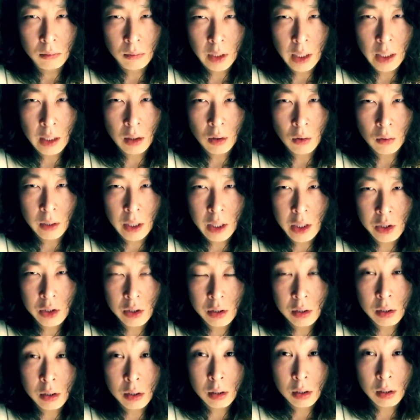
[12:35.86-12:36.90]

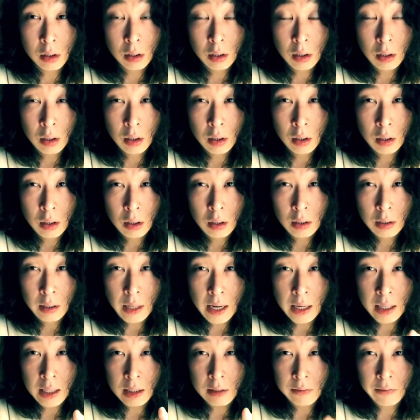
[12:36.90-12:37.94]
locations,
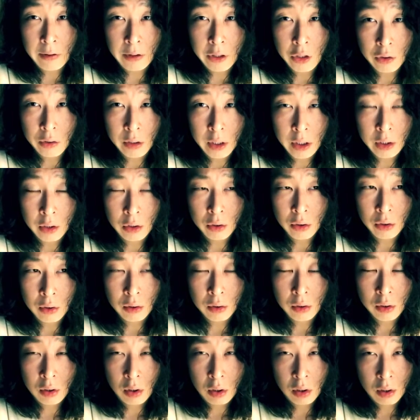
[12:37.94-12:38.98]
that is very unique to
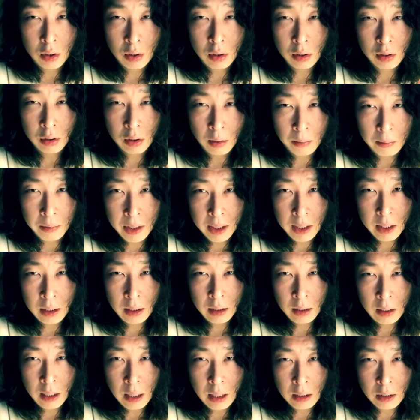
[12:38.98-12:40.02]

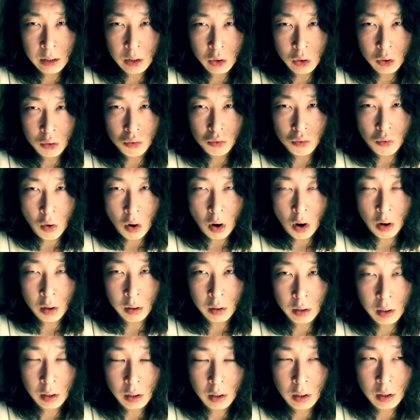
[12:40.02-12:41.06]
something that you
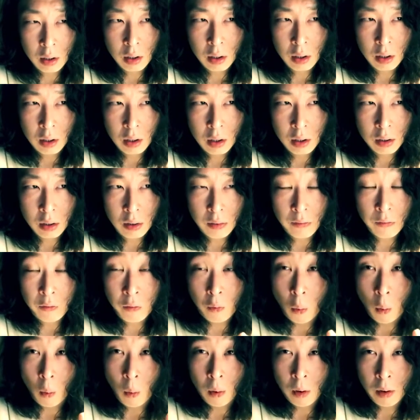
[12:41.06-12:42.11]
want the
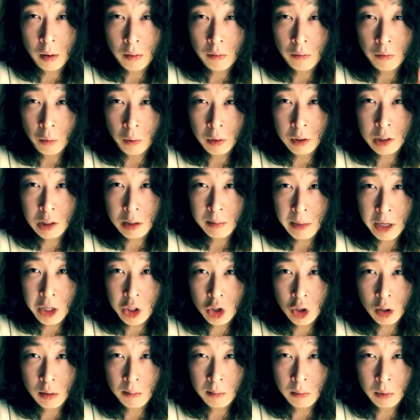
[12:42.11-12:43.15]
fourth
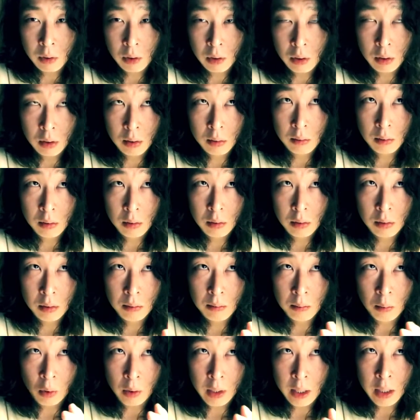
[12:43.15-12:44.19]
dimension
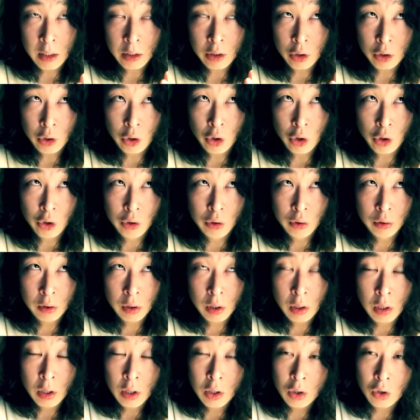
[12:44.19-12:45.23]
model to use
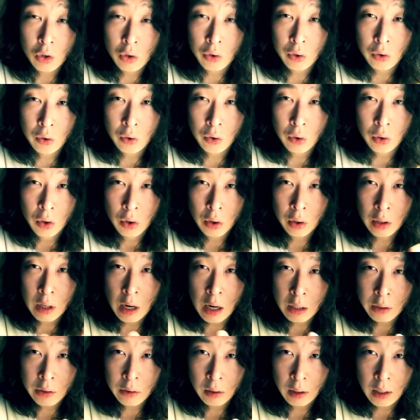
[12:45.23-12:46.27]
to
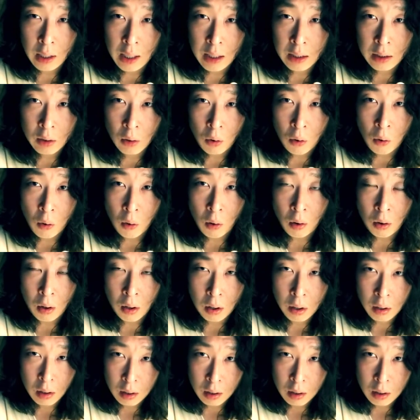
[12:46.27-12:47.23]
calculate or